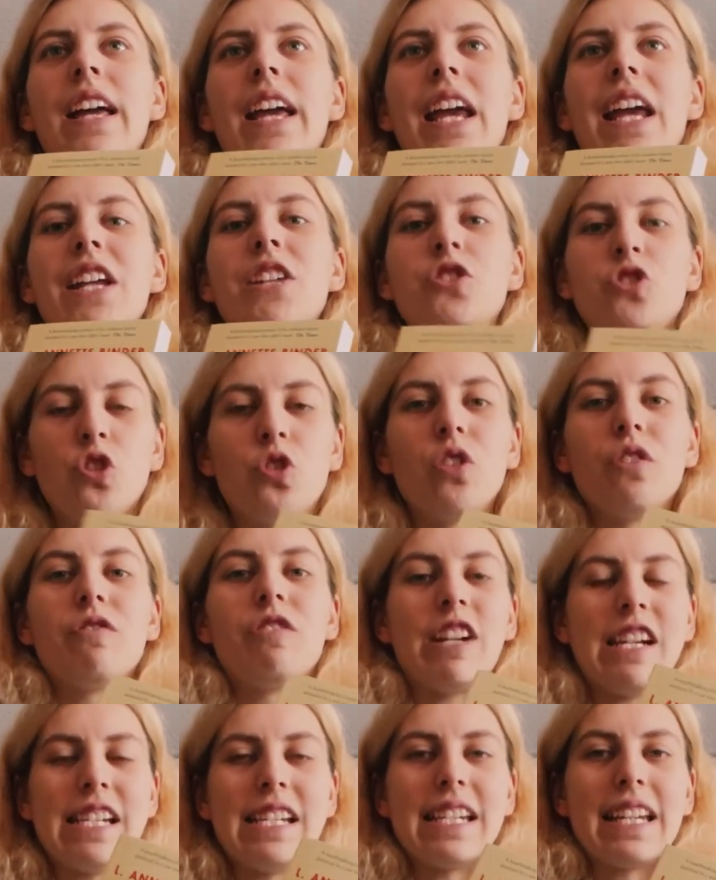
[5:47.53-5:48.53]
enjoy
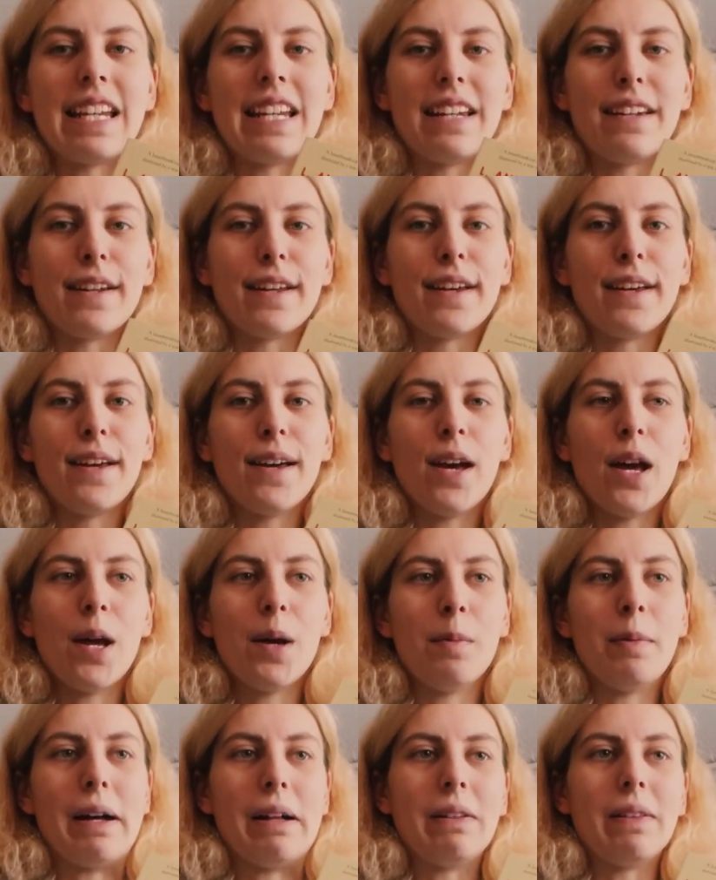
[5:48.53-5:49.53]
reading
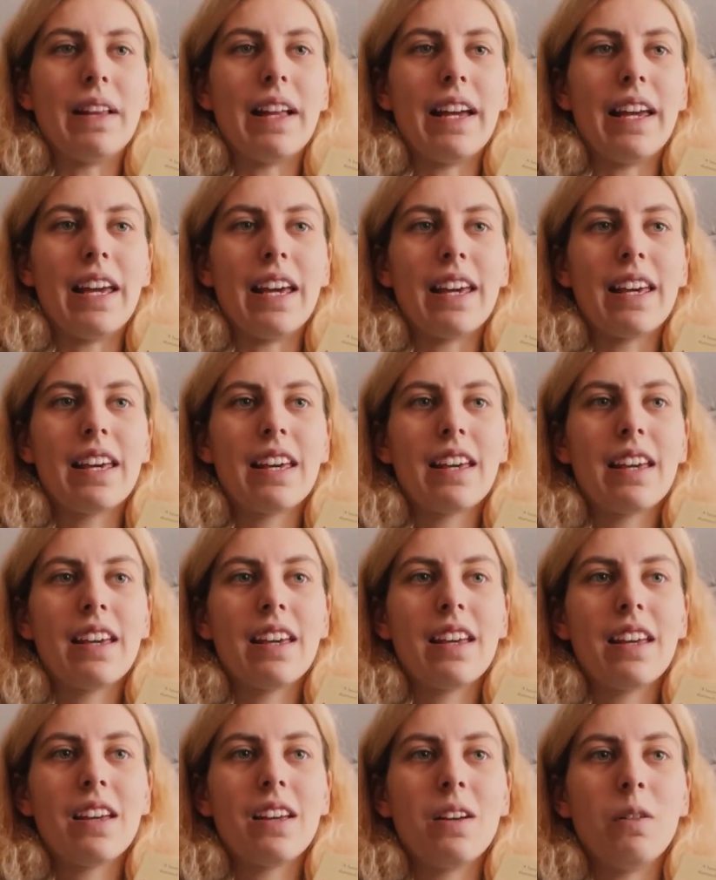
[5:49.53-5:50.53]
about like
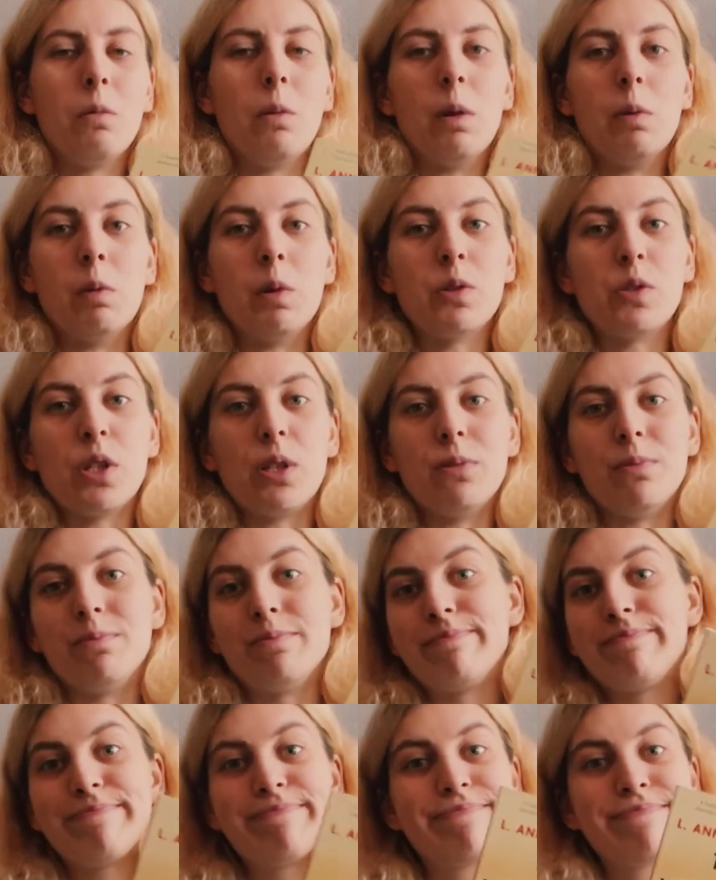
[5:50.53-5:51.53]
world war ii
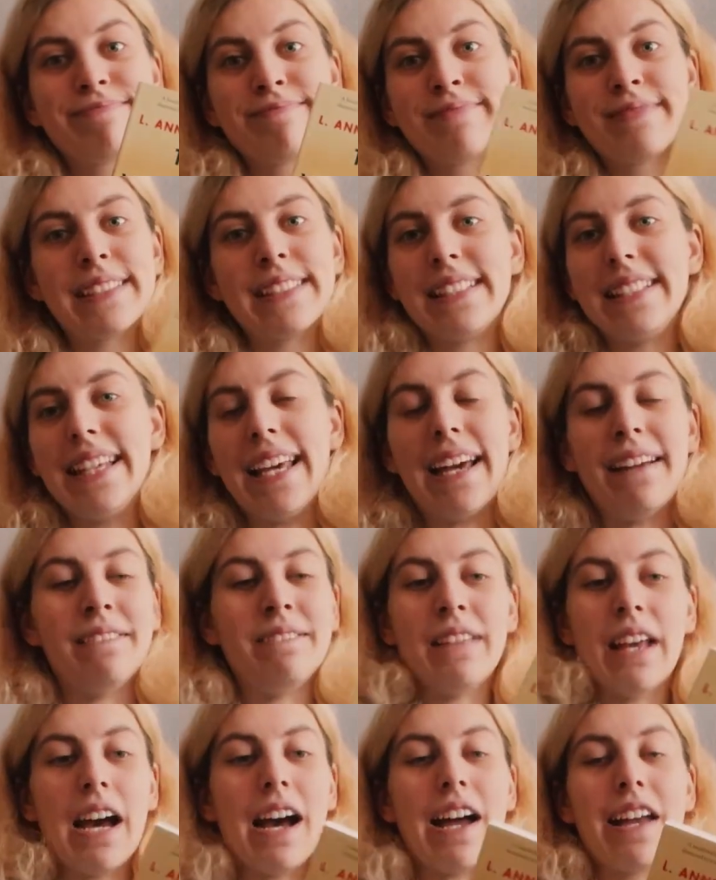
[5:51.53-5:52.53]

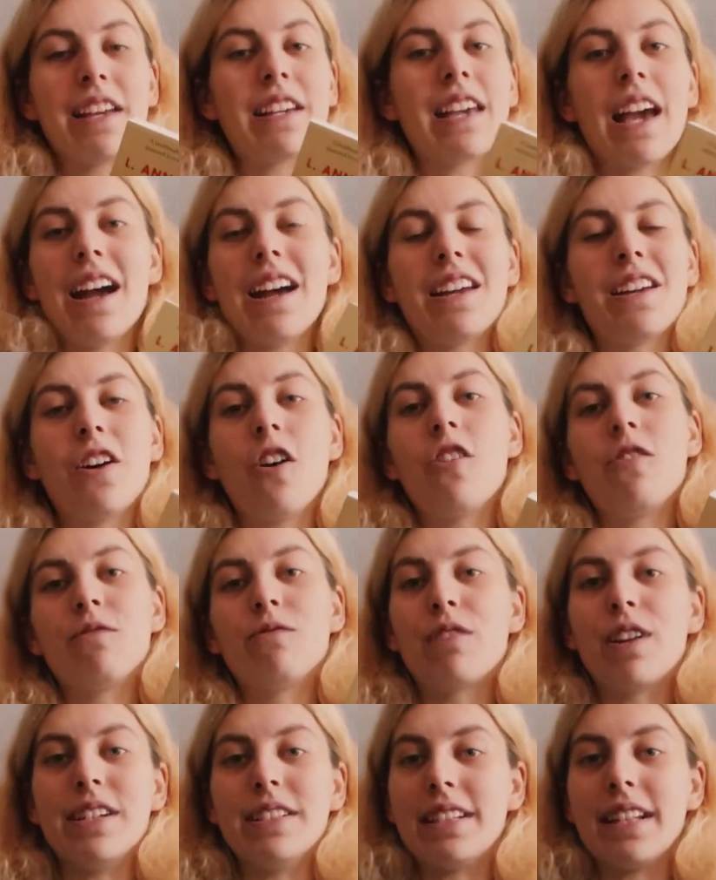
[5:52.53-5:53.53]
yeah i i
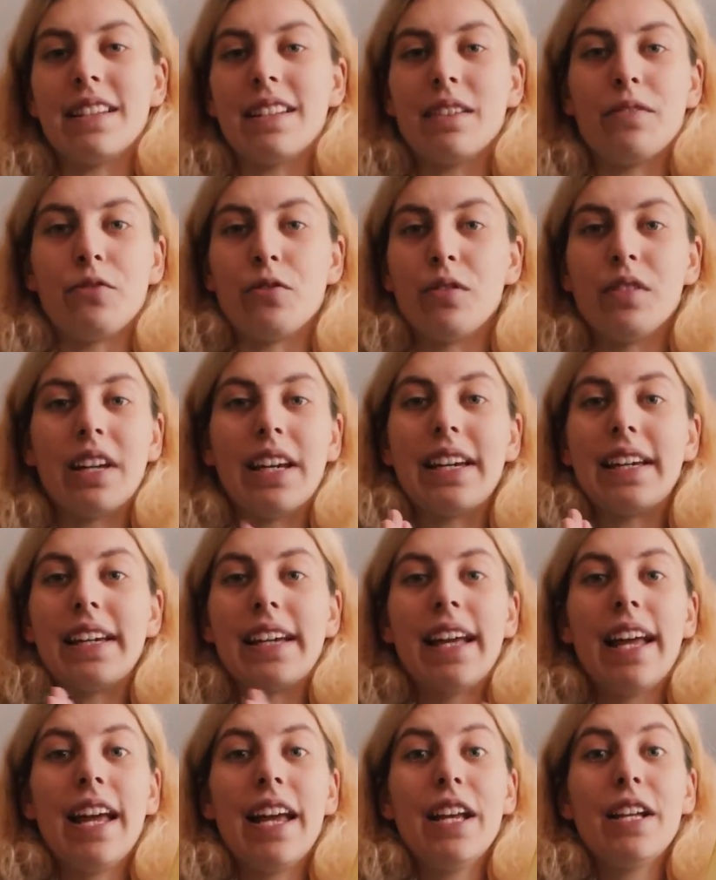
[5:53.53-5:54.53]
can't phrase it differently
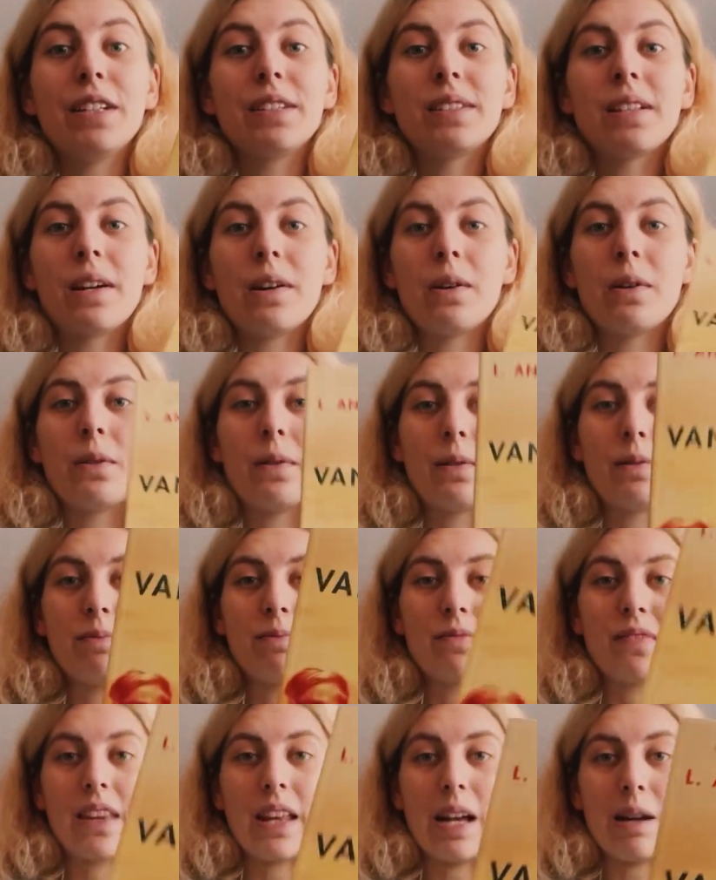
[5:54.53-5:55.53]

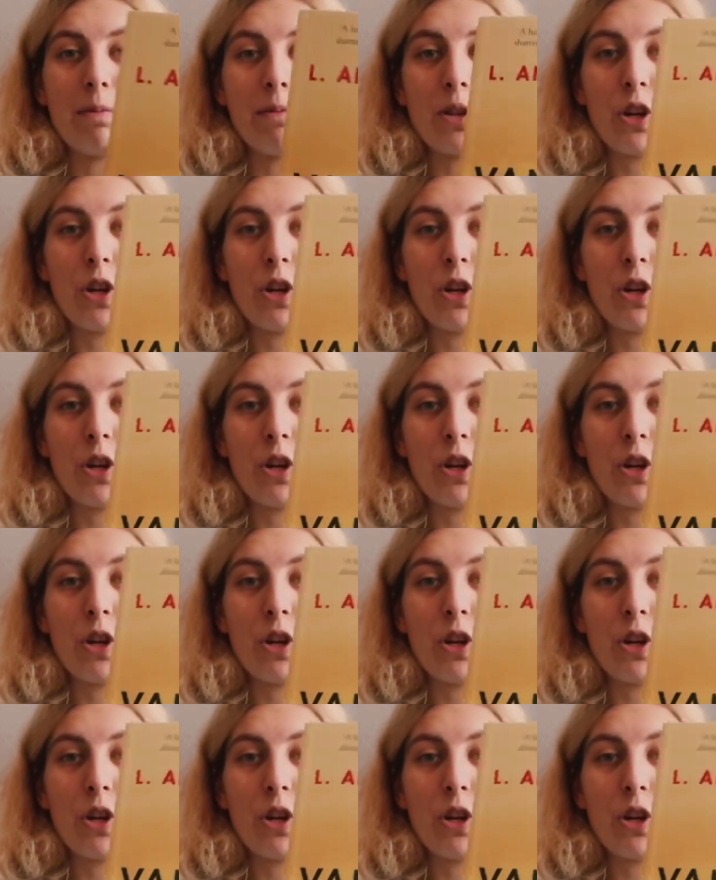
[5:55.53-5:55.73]
so i'm